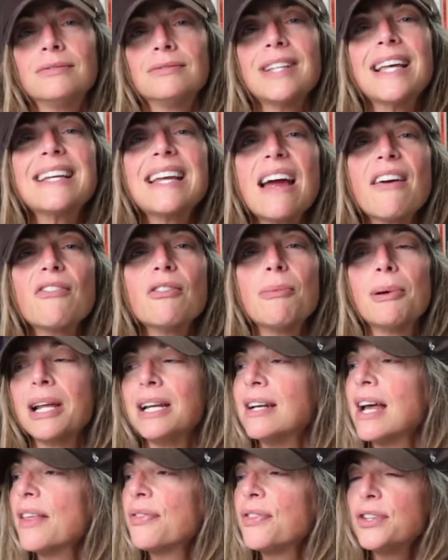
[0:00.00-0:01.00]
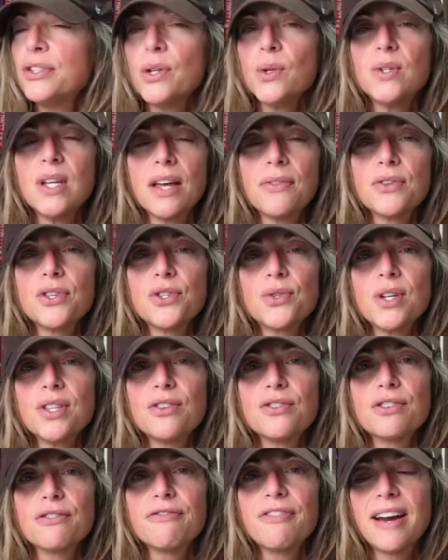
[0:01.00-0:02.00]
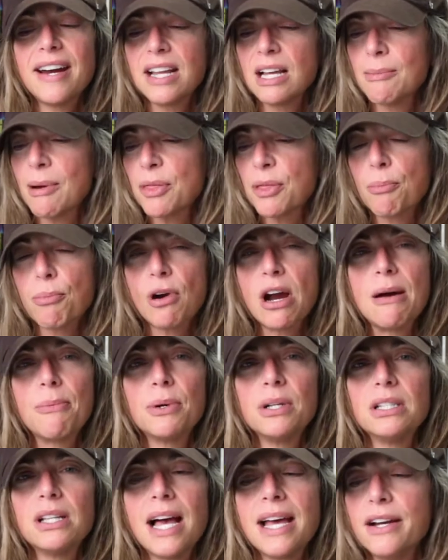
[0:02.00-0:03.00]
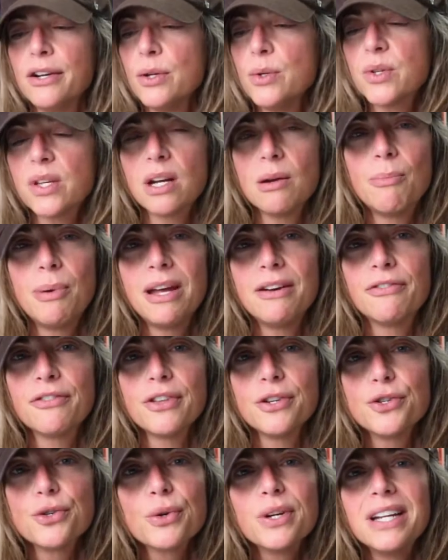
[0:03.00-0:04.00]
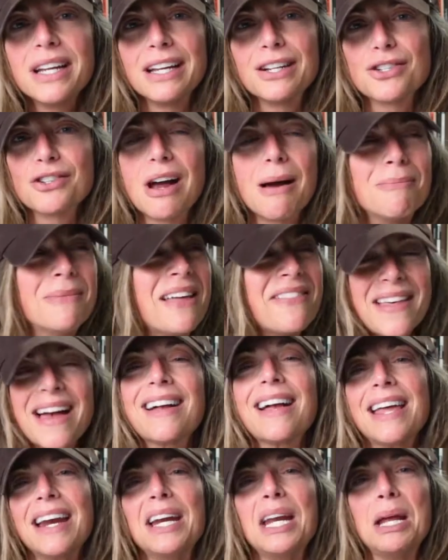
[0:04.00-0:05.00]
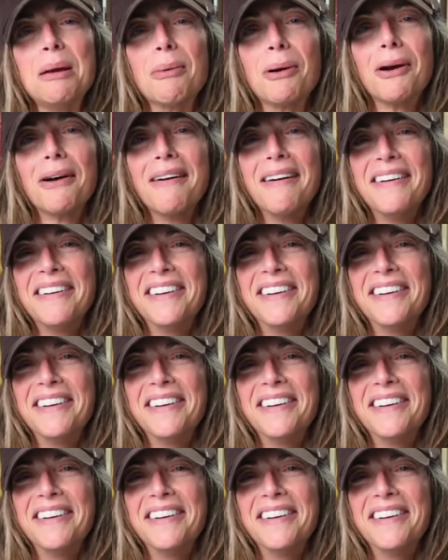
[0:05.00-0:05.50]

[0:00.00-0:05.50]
Like everybody, not the dude down the street that you're fighting about the property line and who's going to pay for the tree to get dropped. Not that kind of neighbor.